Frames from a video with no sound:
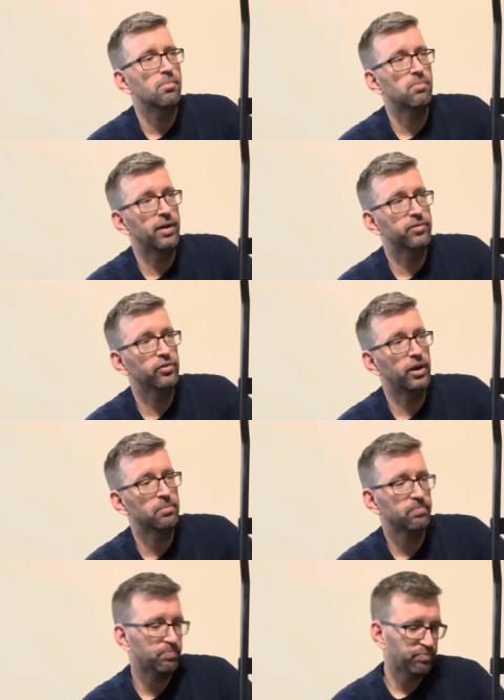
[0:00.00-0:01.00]
my frame.
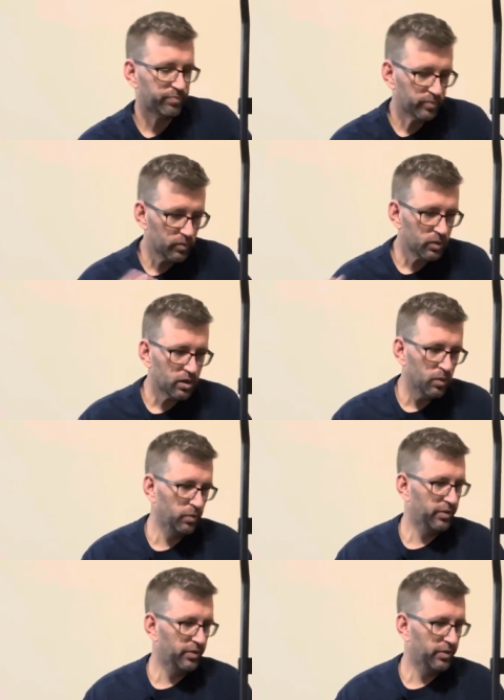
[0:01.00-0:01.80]
With